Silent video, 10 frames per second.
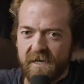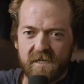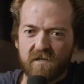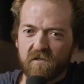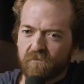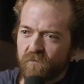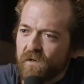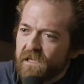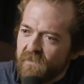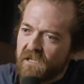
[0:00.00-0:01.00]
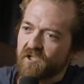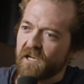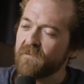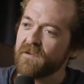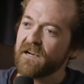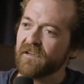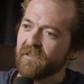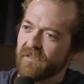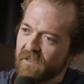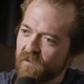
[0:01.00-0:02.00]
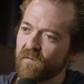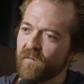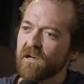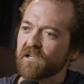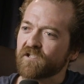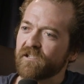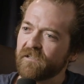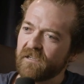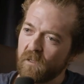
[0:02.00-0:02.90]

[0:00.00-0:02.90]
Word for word: And you pretty much come out refreshed